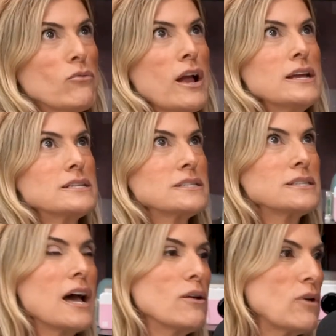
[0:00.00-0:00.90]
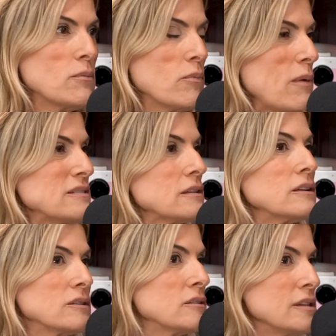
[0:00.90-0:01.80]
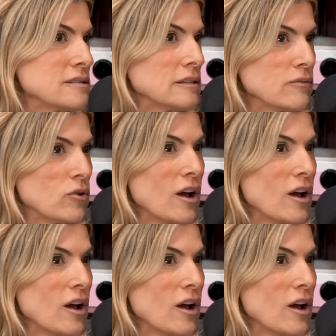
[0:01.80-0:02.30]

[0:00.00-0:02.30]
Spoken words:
right side, basically to cleanse the liver